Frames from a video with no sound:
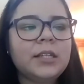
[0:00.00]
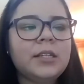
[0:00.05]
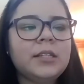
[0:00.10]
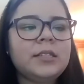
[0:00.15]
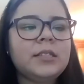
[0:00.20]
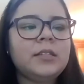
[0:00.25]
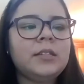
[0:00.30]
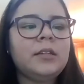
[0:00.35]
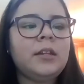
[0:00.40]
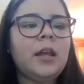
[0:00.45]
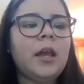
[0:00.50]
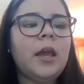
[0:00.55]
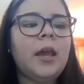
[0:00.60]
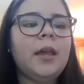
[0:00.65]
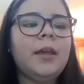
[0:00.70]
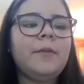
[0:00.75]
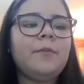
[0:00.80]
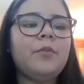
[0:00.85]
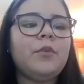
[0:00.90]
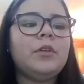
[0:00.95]
is in
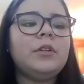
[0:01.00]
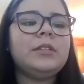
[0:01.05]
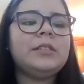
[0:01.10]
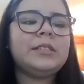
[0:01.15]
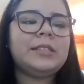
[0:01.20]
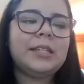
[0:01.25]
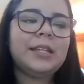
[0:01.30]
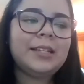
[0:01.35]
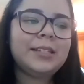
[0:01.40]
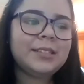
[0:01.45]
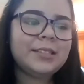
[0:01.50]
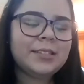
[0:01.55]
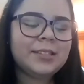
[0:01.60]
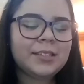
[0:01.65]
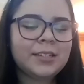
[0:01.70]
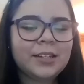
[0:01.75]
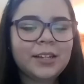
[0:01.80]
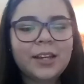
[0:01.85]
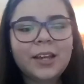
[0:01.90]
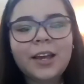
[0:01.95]
April
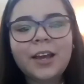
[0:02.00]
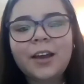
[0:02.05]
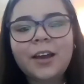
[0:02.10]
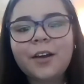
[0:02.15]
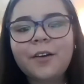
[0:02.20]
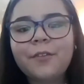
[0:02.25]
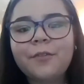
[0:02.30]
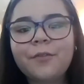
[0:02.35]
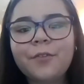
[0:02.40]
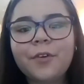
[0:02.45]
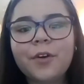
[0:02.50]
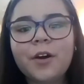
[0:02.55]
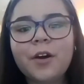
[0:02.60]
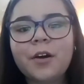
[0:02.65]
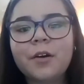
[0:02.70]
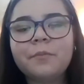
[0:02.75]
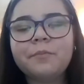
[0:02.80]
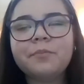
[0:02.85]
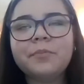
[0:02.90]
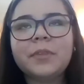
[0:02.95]
6th
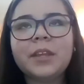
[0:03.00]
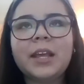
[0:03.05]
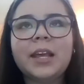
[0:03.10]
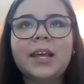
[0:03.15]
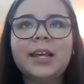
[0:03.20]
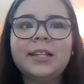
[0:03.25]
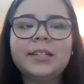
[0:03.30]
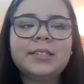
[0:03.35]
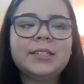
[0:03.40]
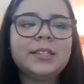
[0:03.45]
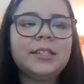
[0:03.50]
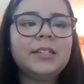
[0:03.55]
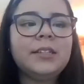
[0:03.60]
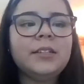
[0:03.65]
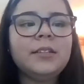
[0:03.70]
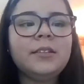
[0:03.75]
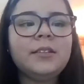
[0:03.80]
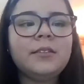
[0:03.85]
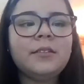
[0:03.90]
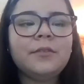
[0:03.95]
from
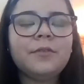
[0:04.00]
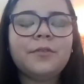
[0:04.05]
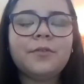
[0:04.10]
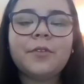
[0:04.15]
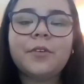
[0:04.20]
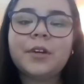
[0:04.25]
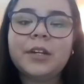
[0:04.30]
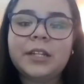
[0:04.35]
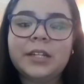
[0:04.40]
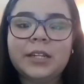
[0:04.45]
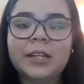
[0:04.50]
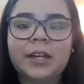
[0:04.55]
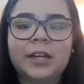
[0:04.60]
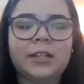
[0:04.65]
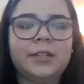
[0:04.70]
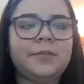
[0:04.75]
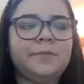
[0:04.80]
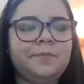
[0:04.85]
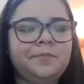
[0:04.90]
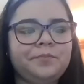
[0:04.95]

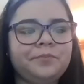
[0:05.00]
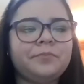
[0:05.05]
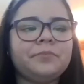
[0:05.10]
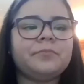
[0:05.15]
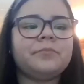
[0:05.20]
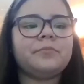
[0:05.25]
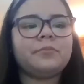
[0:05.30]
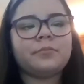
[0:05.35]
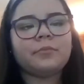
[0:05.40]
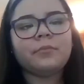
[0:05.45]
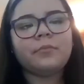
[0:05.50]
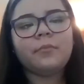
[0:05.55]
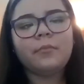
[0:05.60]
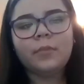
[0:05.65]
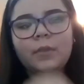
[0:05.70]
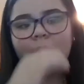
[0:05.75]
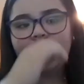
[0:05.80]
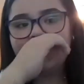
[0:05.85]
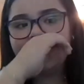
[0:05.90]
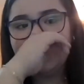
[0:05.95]
1849.
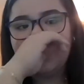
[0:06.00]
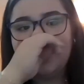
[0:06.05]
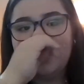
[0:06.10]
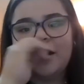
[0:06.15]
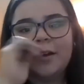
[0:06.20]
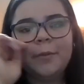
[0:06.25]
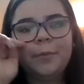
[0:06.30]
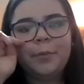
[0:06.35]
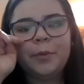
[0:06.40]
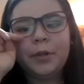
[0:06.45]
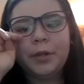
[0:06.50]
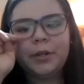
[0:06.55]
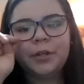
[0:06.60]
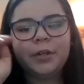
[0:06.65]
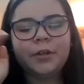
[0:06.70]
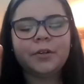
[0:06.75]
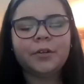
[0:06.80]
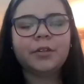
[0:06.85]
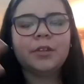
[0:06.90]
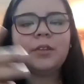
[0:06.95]
The art
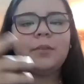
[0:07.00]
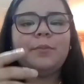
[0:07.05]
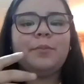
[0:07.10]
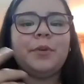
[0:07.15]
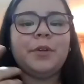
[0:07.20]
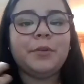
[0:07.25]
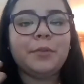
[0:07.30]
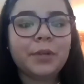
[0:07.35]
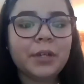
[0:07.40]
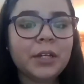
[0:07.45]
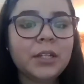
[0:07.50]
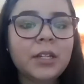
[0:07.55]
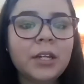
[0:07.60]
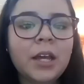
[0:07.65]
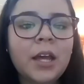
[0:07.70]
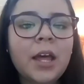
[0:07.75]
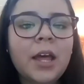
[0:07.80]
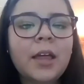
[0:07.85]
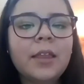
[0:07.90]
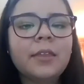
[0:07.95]
period
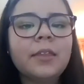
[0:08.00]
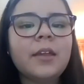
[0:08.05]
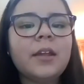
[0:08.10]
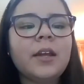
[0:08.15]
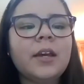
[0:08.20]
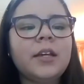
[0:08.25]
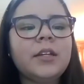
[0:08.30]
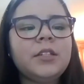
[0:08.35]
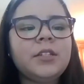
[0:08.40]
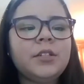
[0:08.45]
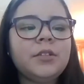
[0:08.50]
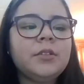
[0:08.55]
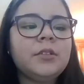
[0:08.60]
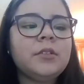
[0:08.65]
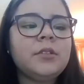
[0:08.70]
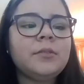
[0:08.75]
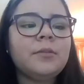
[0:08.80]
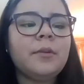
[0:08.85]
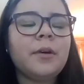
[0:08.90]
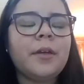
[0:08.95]
that I
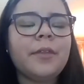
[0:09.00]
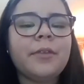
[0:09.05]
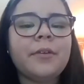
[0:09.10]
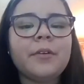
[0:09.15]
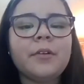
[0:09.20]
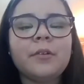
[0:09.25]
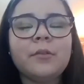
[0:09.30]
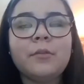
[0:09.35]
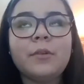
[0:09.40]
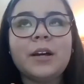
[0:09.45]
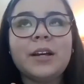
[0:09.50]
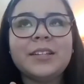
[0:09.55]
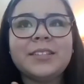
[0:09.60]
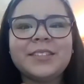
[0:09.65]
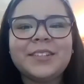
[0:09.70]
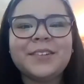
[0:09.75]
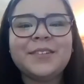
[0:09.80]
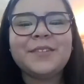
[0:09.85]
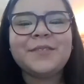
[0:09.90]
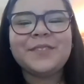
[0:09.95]
chose was
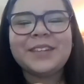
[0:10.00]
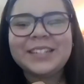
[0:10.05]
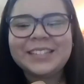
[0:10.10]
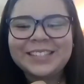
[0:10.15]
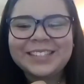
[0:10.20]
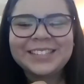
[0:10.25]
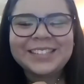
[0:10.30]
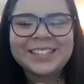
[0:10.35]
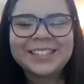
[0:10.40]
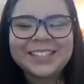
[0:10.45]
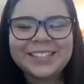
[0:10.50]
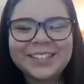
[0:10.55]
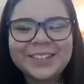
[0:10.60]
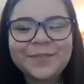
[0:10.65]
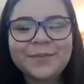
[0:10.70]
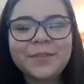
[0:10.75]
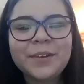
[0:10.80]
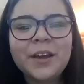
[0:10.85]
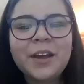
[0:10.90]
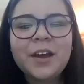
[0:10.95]
the
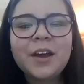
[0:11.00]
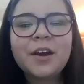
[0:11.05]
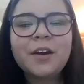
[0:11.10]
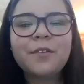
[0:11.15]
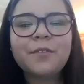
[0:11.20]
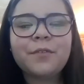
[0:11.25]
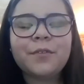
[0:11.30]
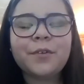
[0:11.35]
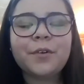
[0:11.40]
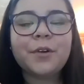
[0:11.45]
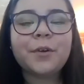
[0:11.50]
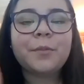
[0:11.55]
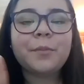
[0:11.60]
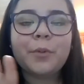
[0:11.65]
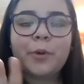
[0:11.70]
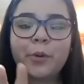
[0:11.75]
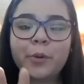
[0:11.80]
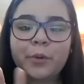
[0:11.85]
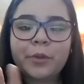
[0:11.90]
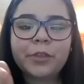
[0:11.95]
Romanticism for
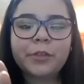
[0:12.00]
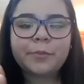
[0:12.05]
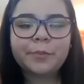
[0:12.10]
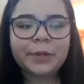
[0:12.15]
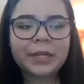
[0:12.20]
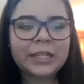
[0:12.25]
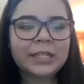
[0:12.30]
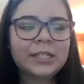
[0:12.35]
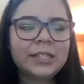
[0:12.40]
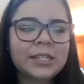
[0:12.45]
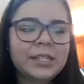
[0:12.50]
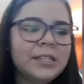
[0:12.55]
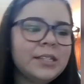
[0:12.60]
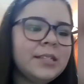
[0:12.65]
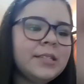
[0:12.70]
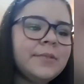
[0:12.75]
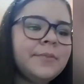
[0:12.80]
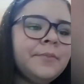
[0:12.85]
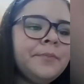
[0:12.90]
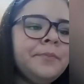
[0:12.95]
both
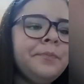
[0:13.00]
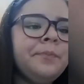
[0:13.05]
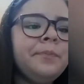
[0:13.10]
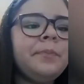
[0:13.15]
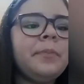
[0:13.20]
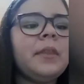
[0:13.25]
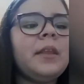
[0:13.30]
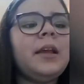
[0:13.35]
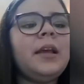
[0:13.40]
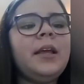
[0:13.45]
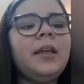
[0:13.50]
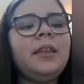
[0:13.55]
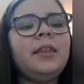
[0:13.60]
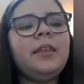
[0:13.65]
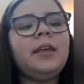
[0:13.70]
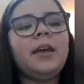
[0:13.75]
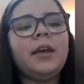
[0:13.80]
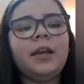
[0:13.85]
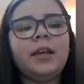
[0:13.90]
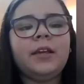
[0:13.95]
paintings,
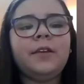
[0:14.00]
and the